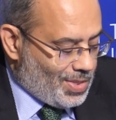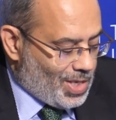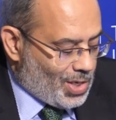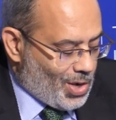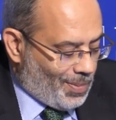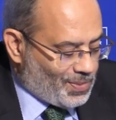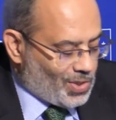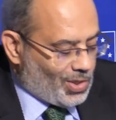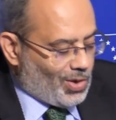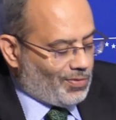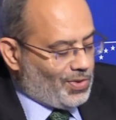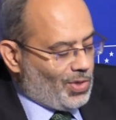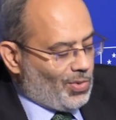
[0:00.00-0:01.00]
The adoption
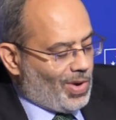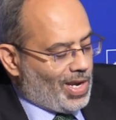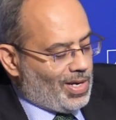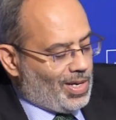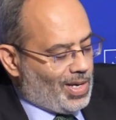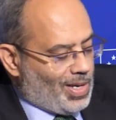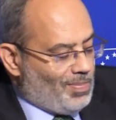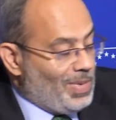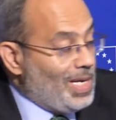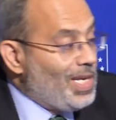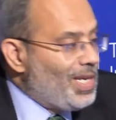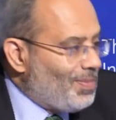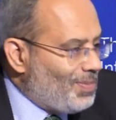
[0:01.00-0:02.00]
of the UN uh,
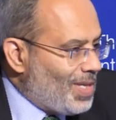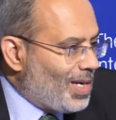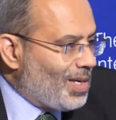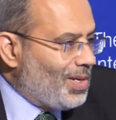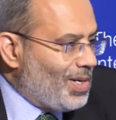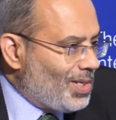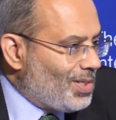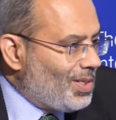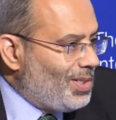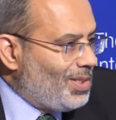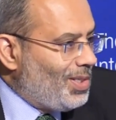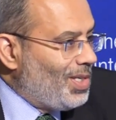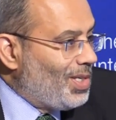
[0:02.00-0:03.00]
Millennium Declaration
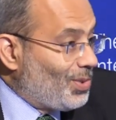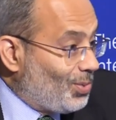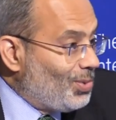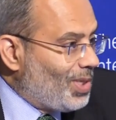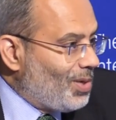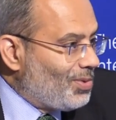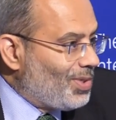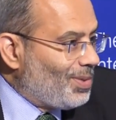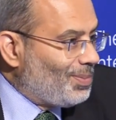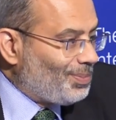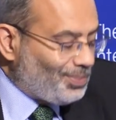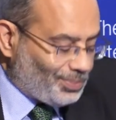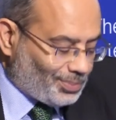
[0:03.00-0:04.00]
in the year 2000
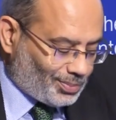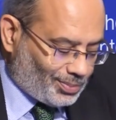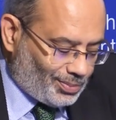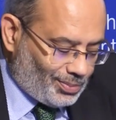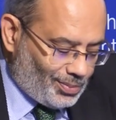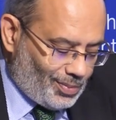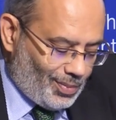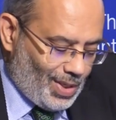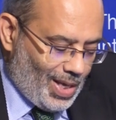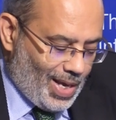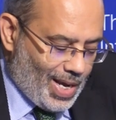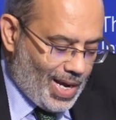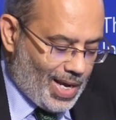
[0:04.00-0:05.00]

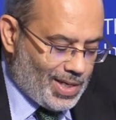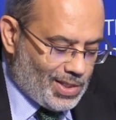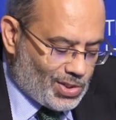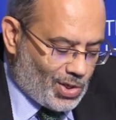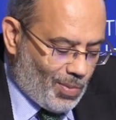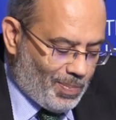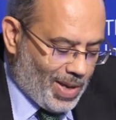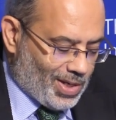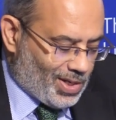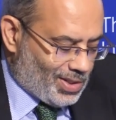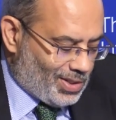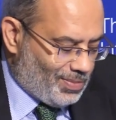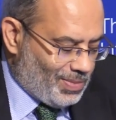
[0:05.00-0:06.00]
and its
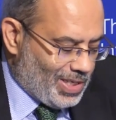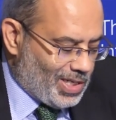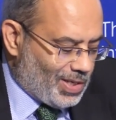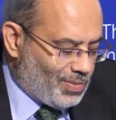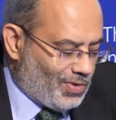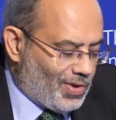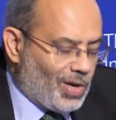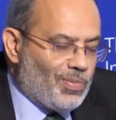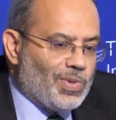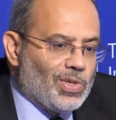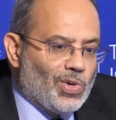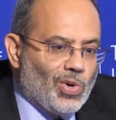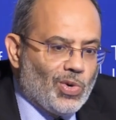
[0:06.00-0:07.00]
companion, the Millennium
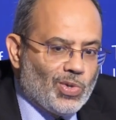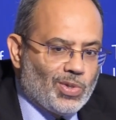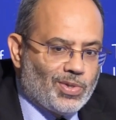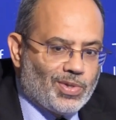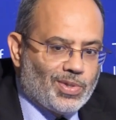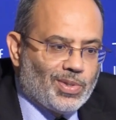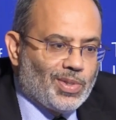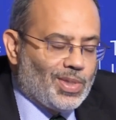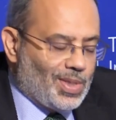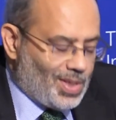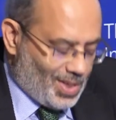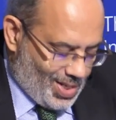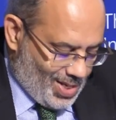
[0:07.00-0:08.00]
Development Goals,
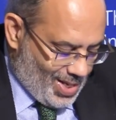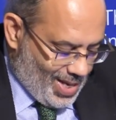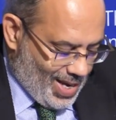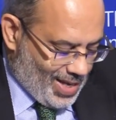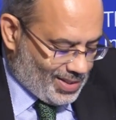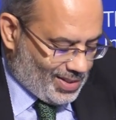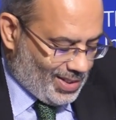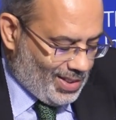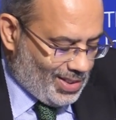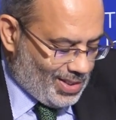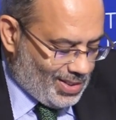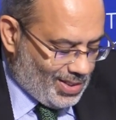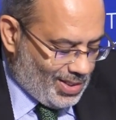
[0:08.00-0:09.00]
has
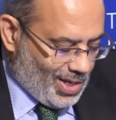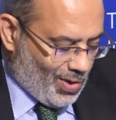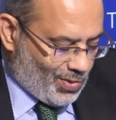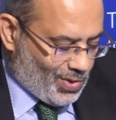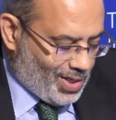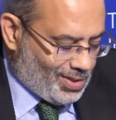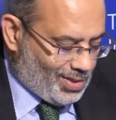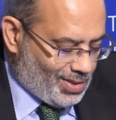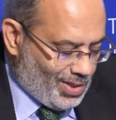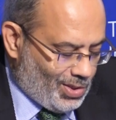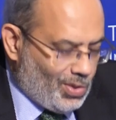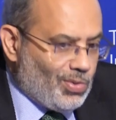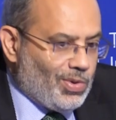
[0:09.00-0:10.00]
indeed inaugurated
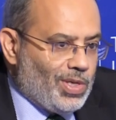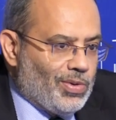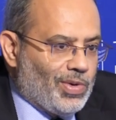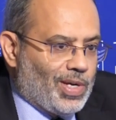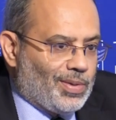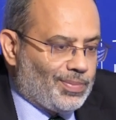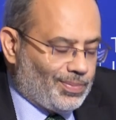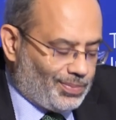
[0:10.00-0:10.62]
a new era.